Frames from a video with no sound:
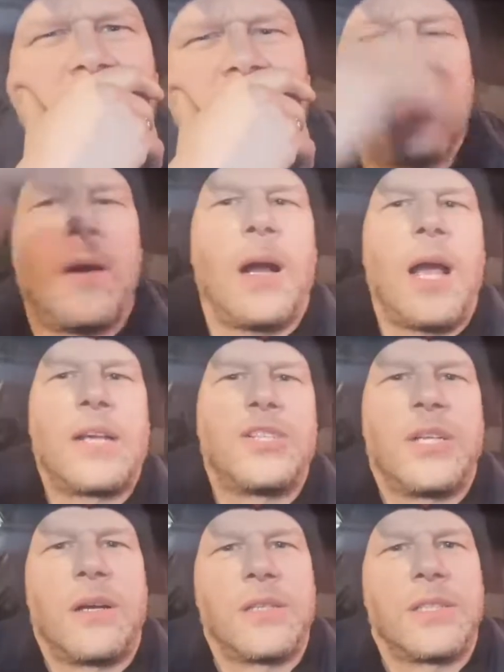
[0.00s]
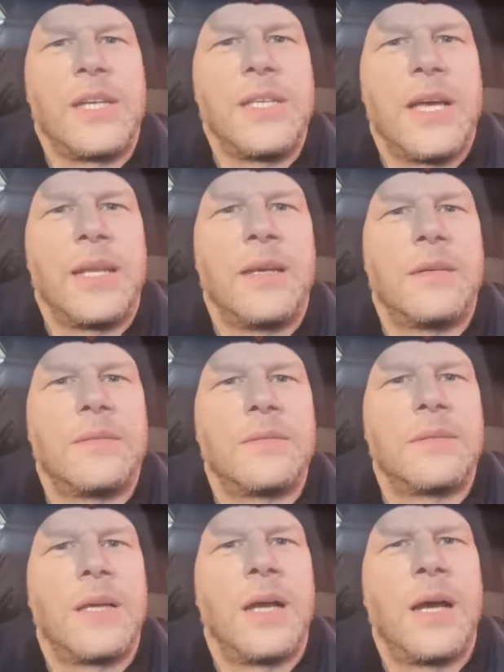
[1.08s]
I actually can't see that now.
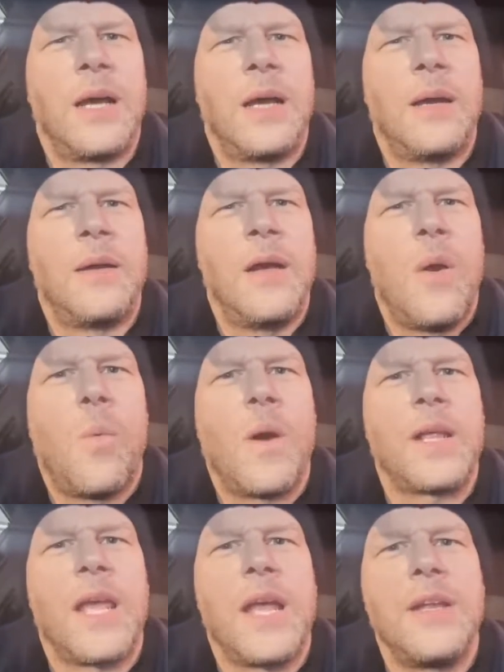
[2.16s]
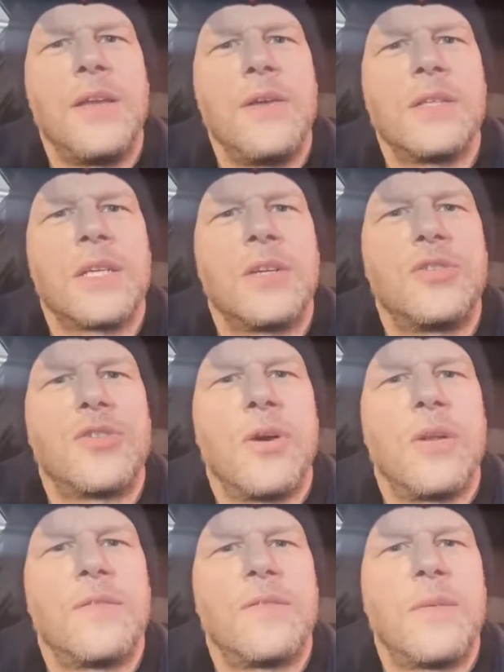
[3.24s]
Wonder, can you use the
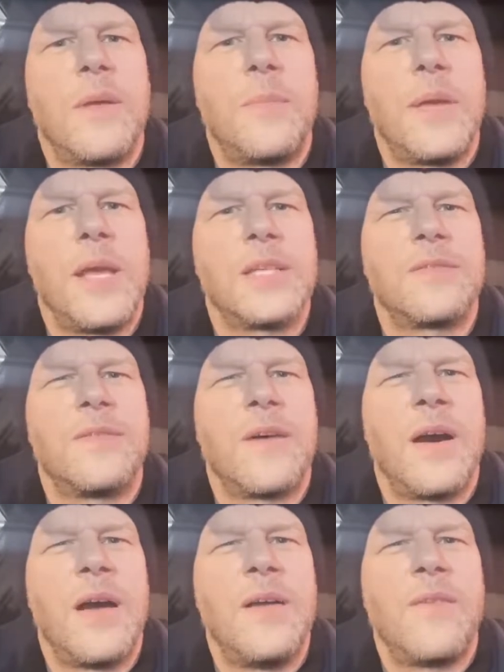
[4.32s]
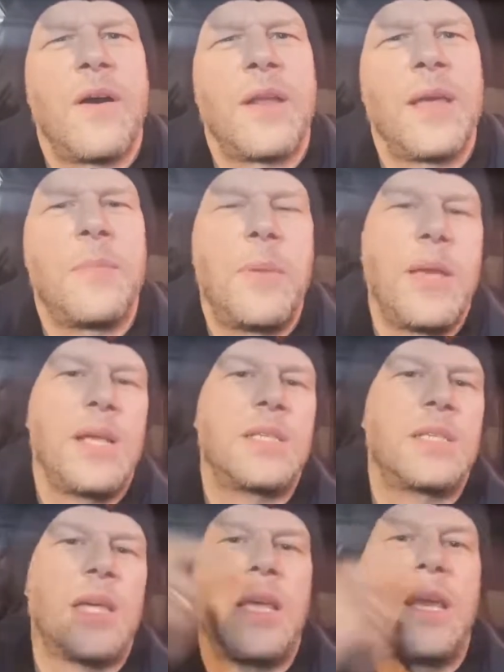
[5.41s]
controller from the PS5 on a
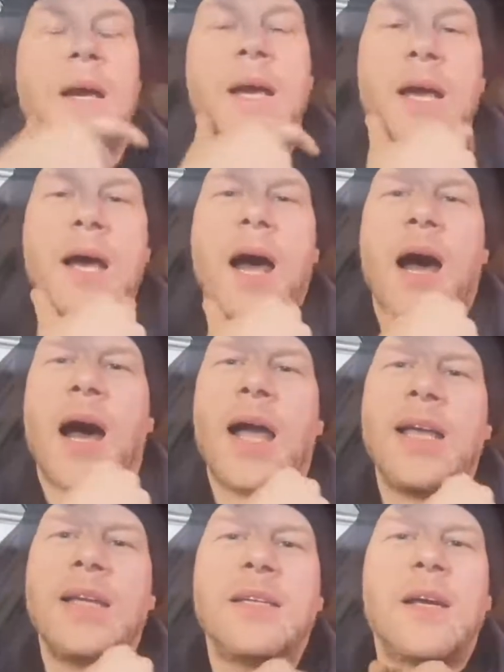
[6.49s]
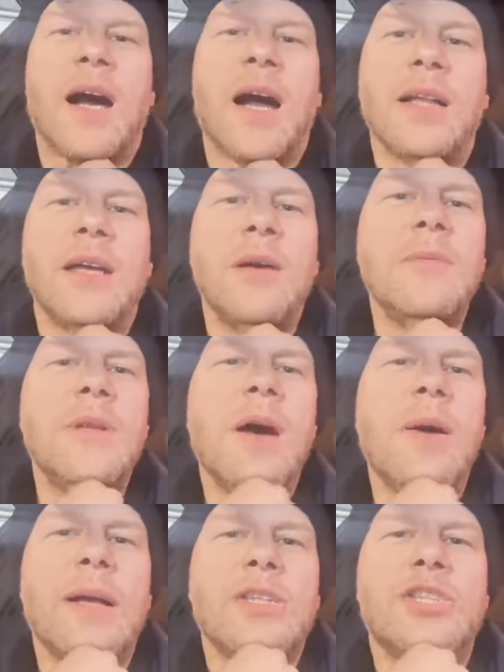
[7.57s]
PC? I don't
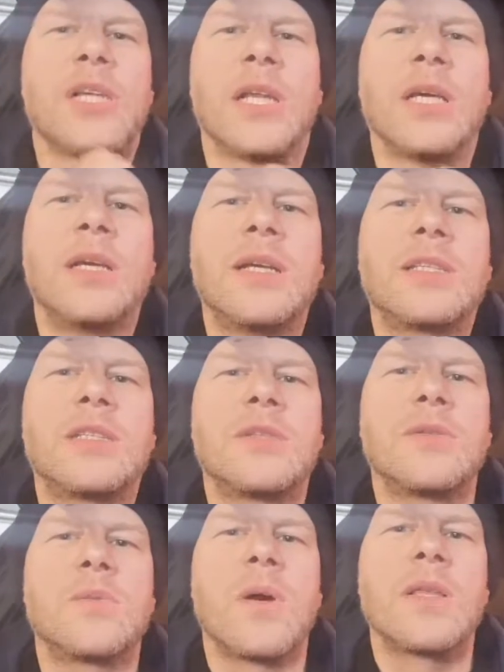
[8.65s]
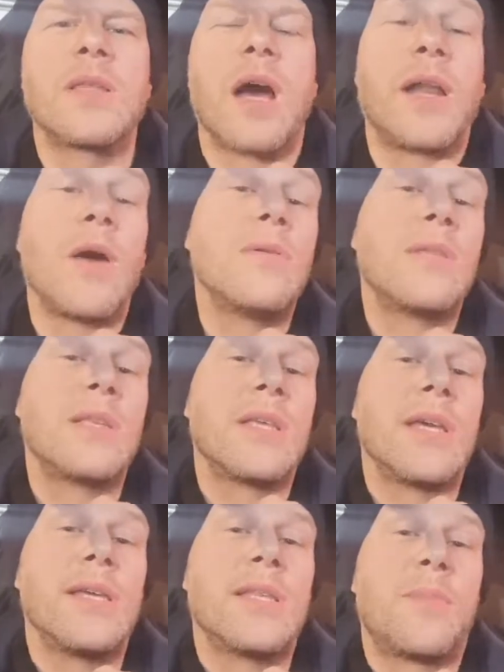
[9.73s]
know, actually. It's worth. I know that
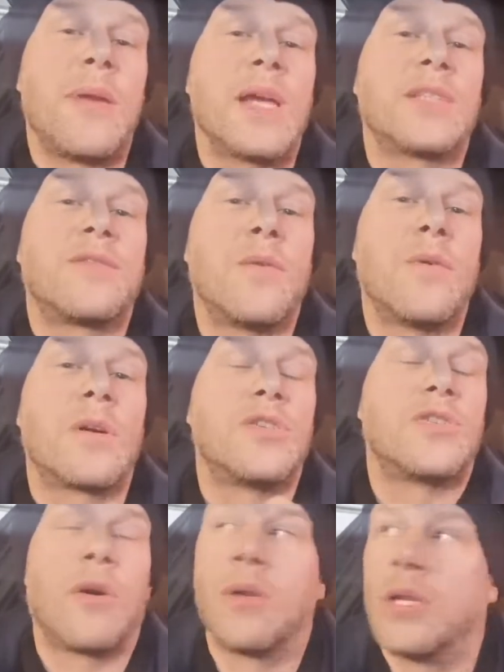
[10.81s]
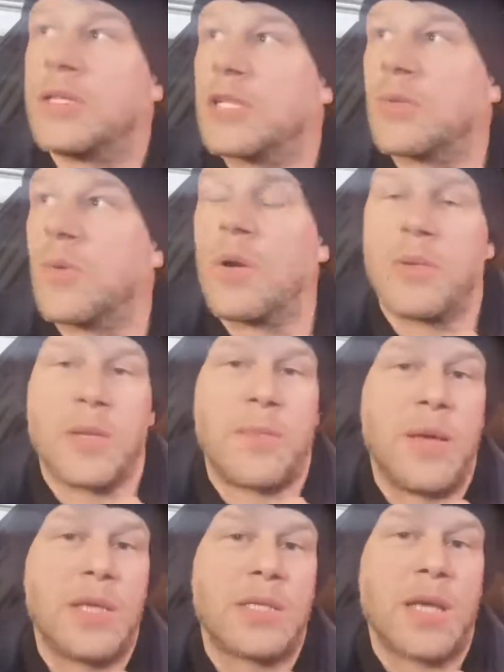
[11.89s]
the PS4 controller does work with a
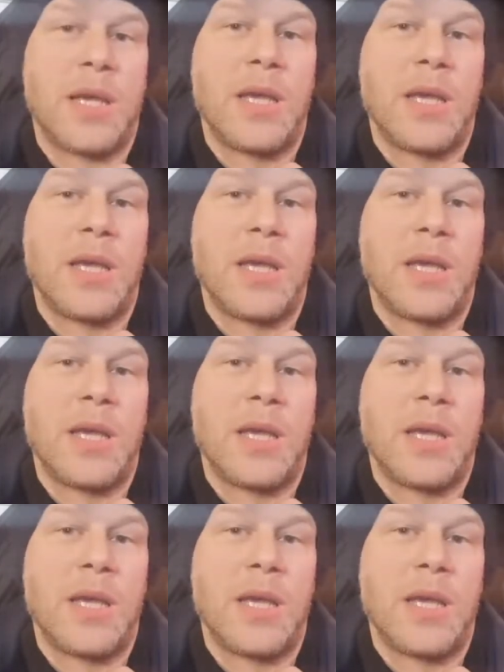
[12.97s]
PC.